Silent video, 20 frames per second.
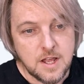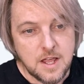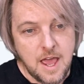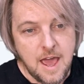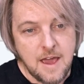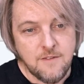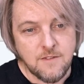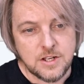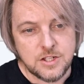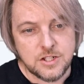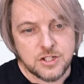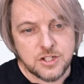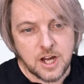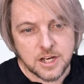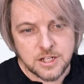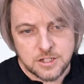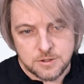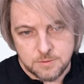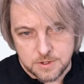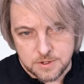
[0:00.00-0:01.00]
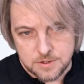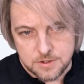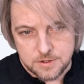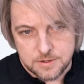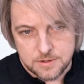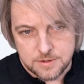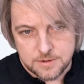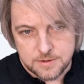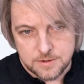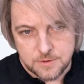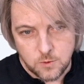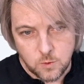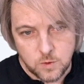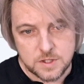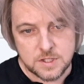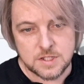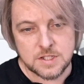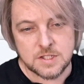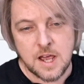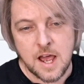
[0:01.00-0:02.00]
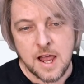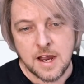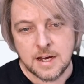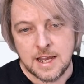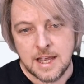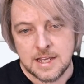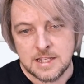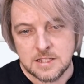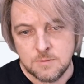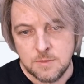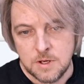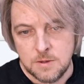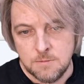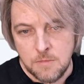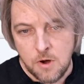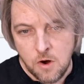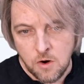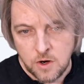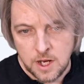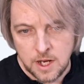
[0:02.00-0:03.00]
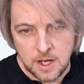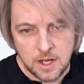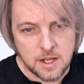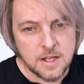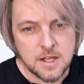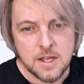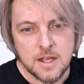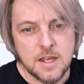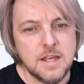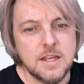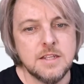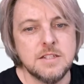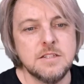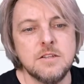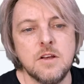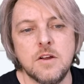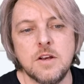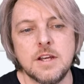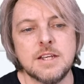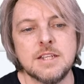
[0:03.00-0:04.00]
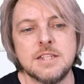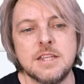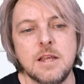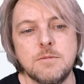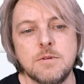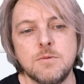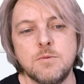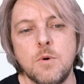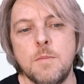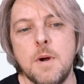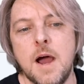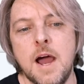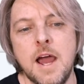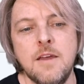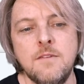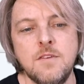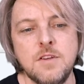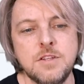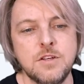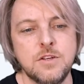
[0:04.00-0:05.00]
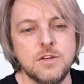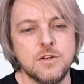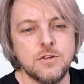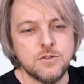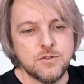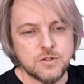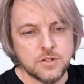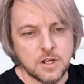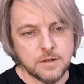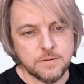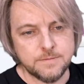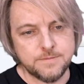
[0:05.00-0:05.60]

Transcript: Having judgments with sarcasm and mocking is not acceptable behavior to Yahusha.